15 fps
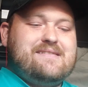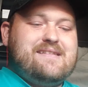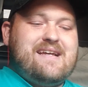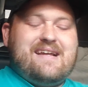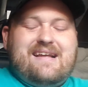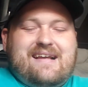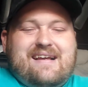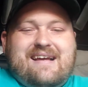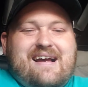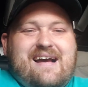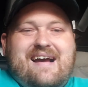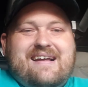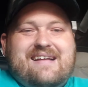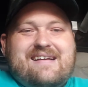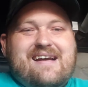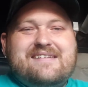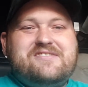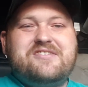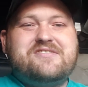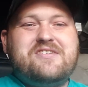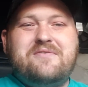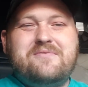I
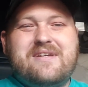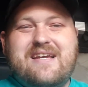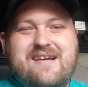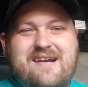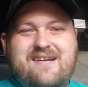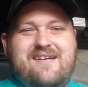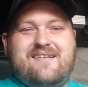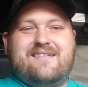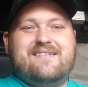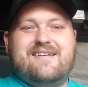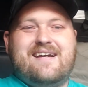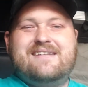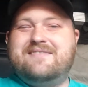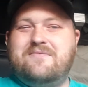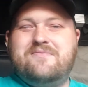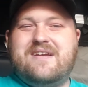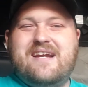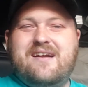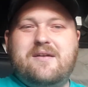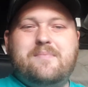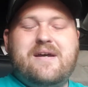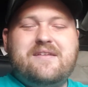just don't care. I don't
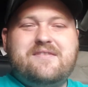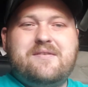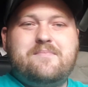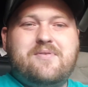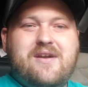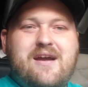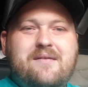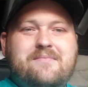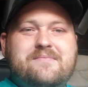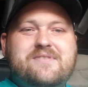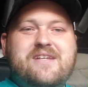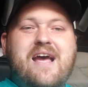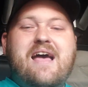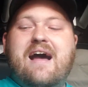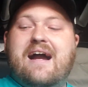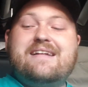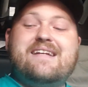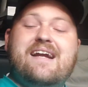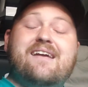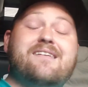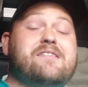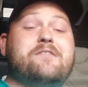care about their problems. I
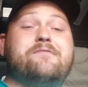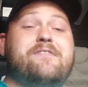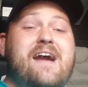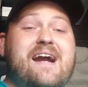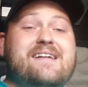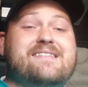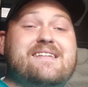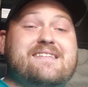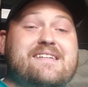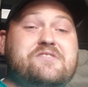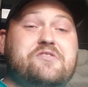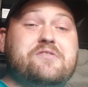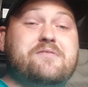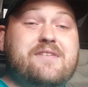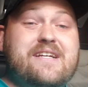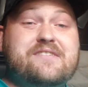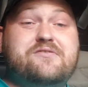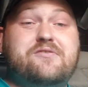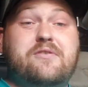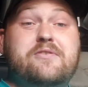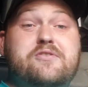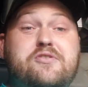care in the fact that this could lead
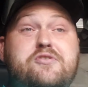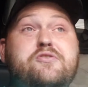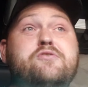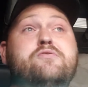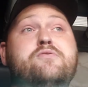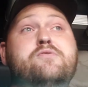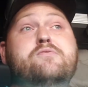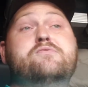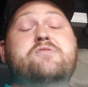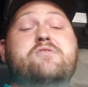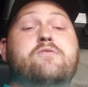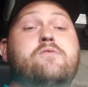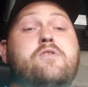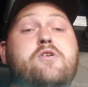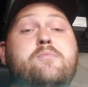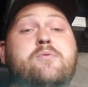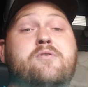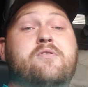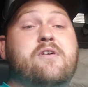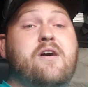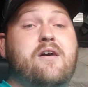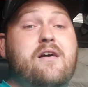to a huge global
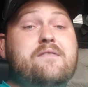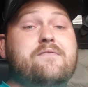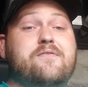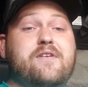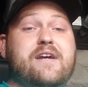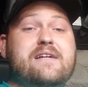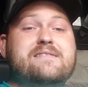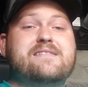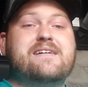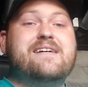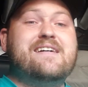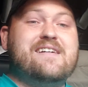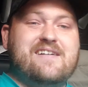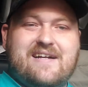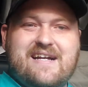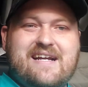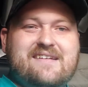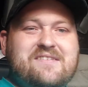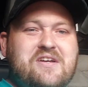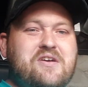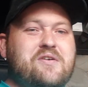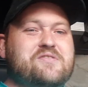conflict, right?